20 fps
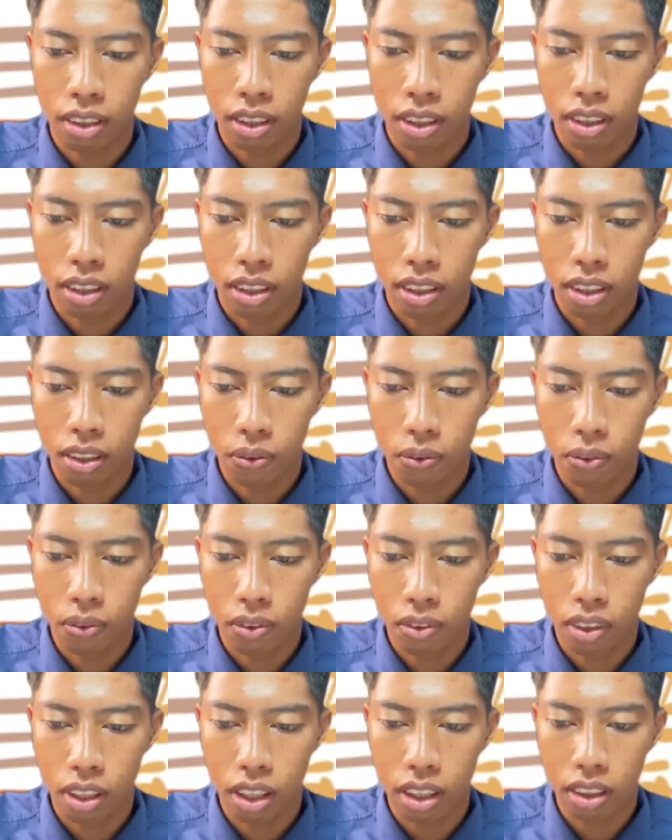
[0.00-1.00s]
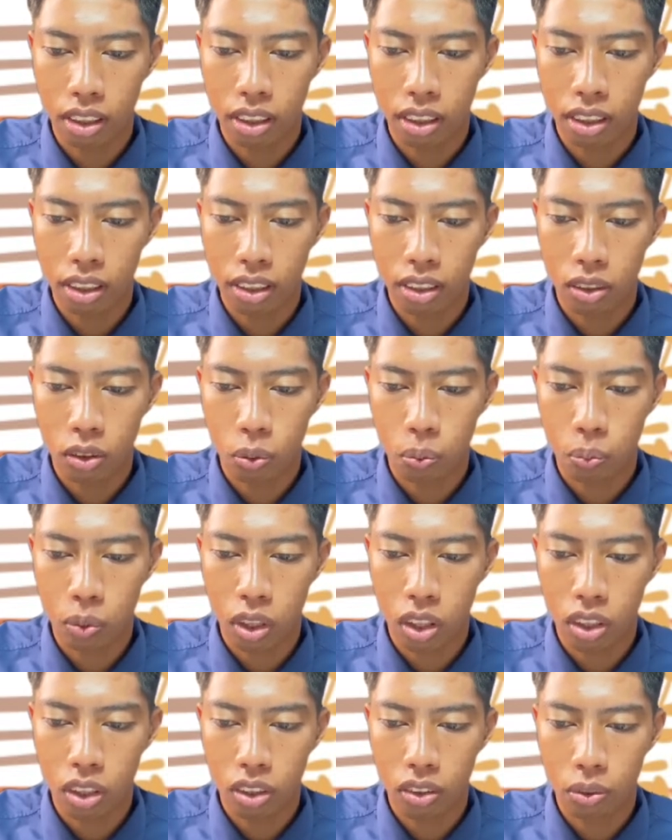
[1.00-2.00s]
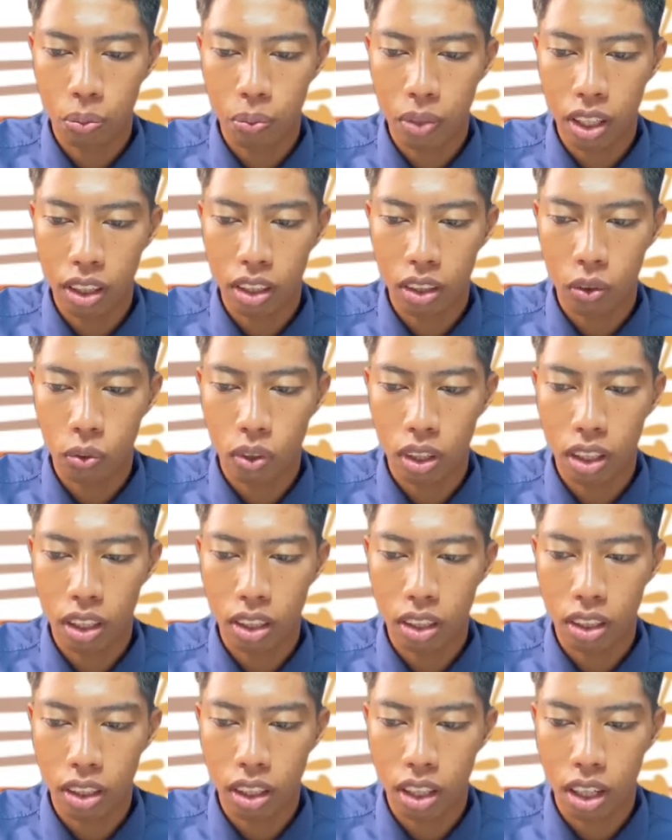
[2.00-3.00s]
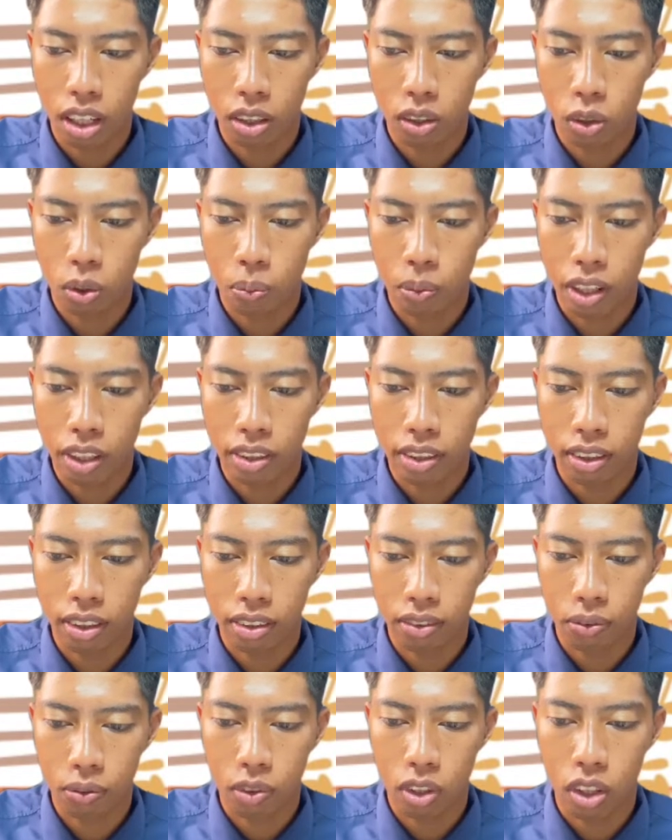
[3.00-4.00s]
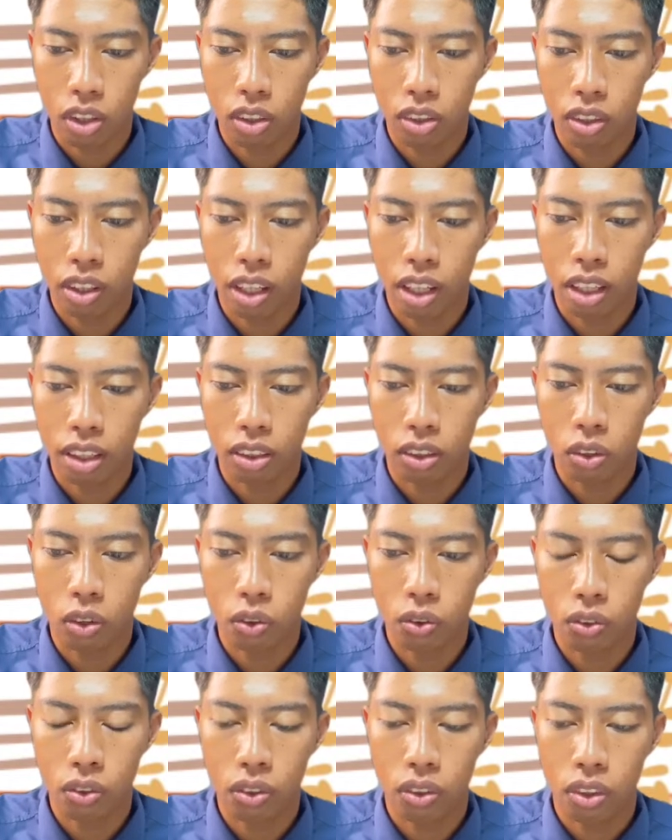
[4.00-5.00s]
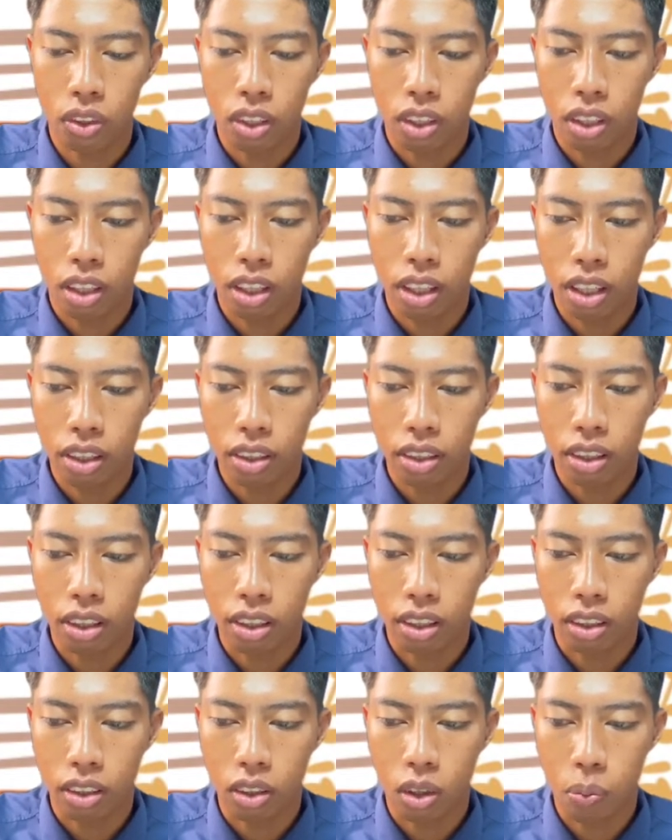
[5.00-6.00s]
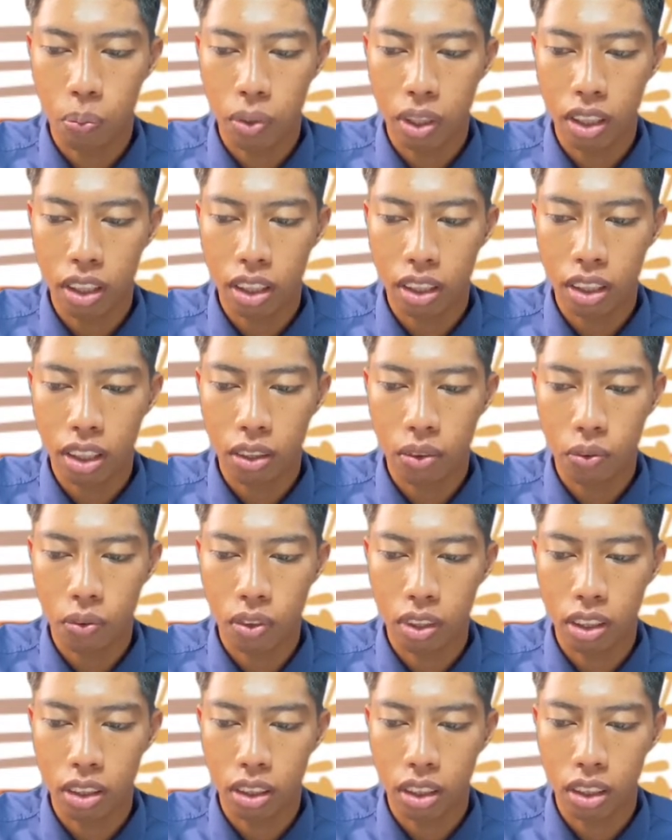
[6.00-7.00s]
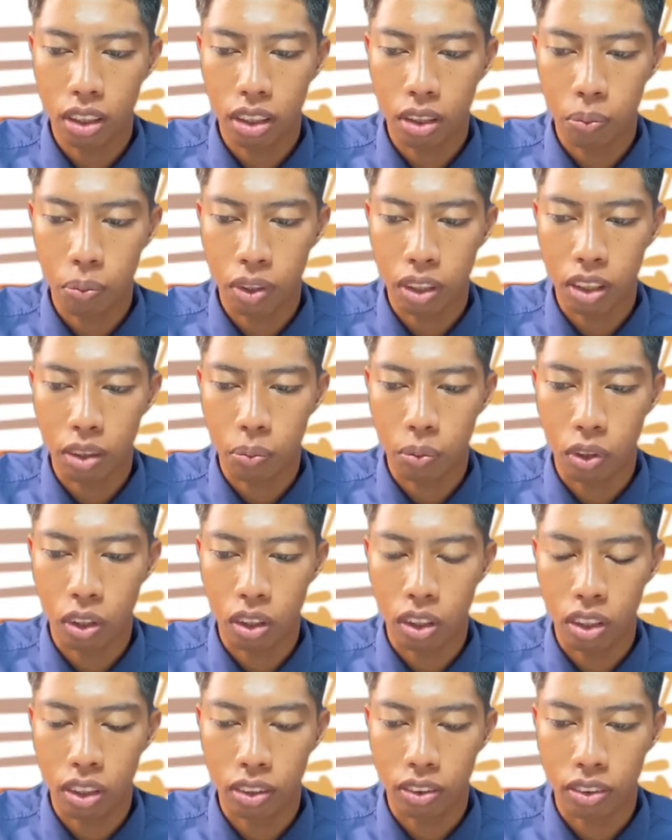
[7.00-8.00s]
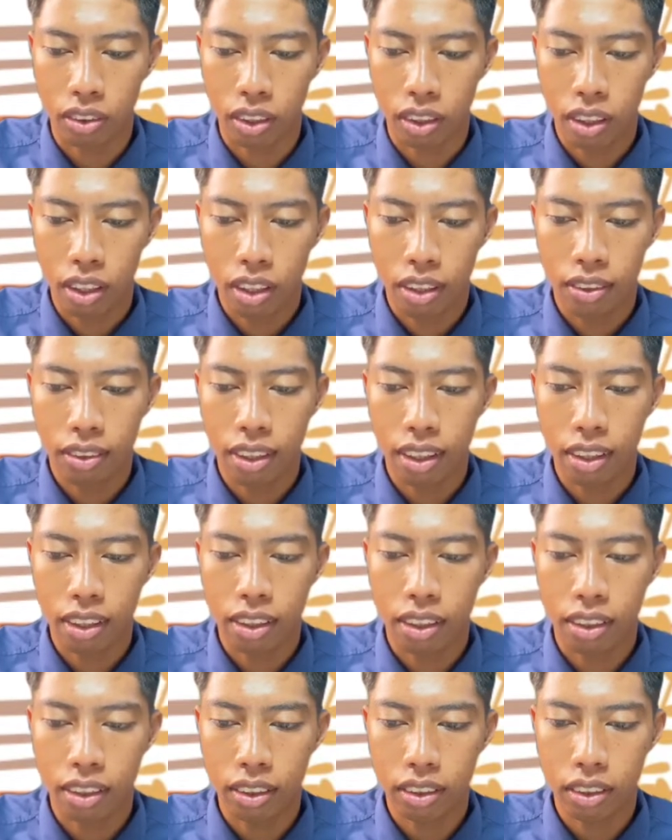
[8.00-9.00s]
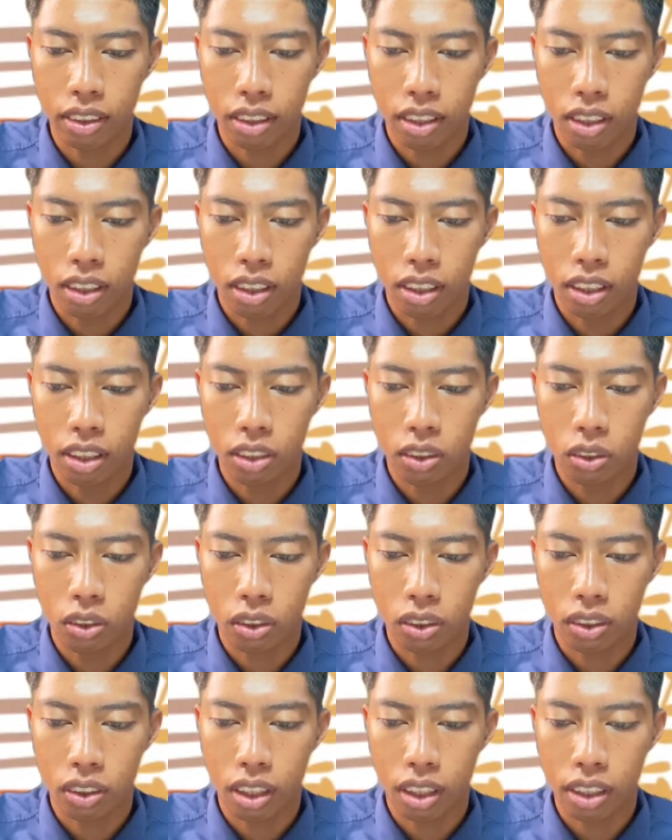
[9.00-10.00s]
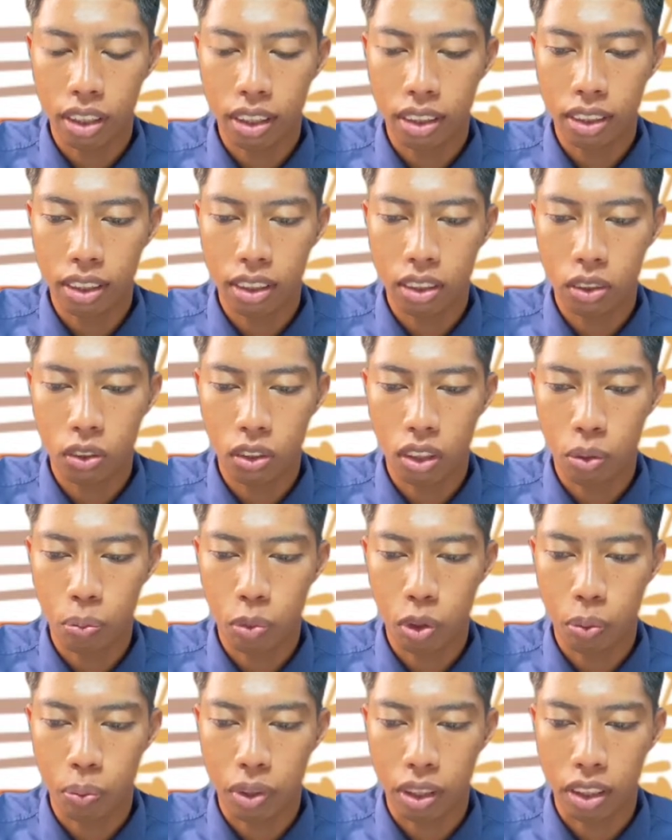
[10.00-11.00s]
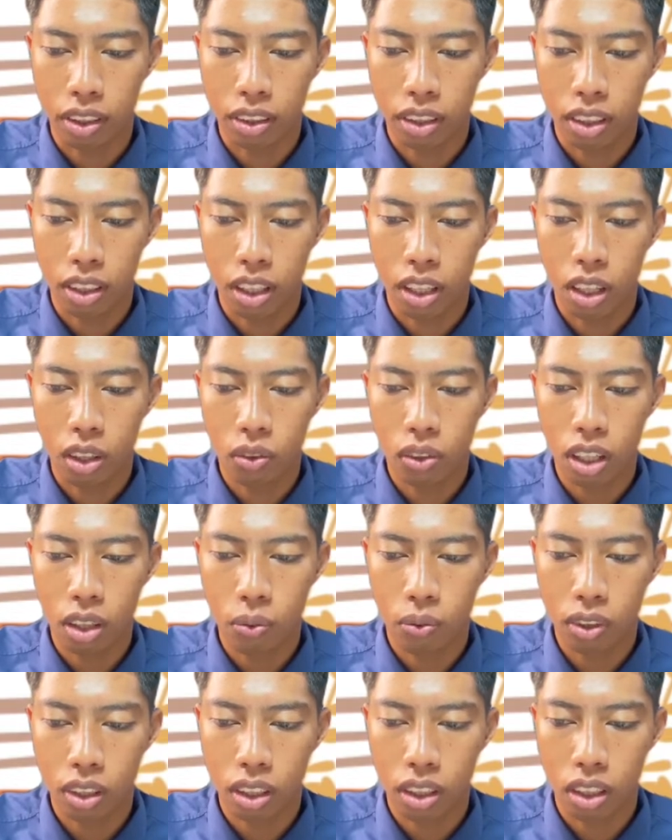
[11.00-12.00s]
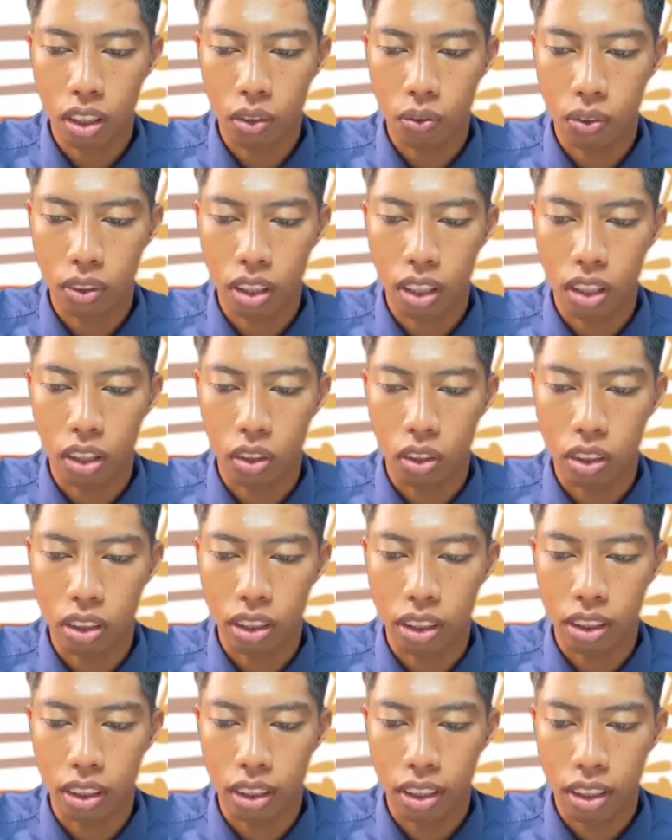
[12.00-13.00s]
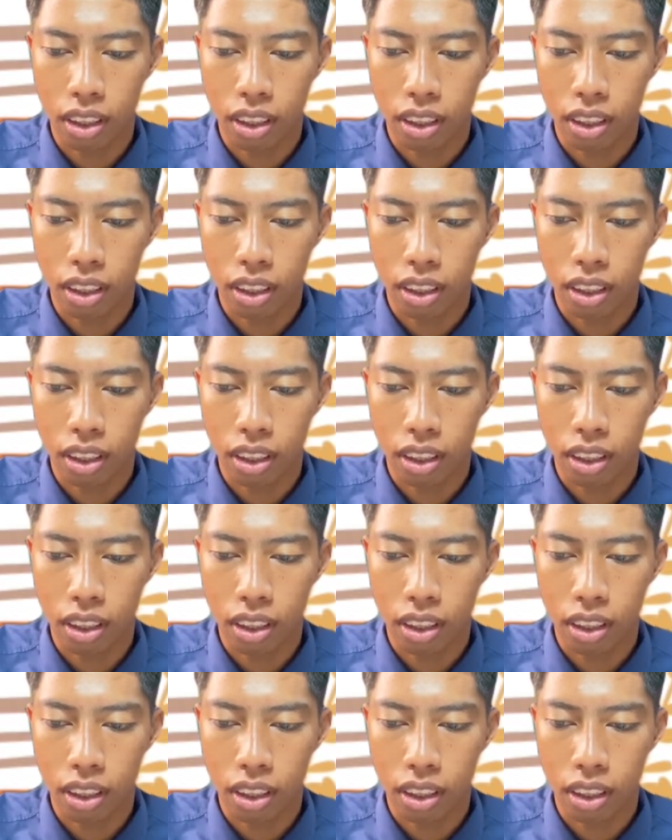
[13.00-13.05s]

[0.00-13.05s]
difficult to produce better quality agro-basic products and goods that are competitive with international products. Second issue and problem, low level of technology.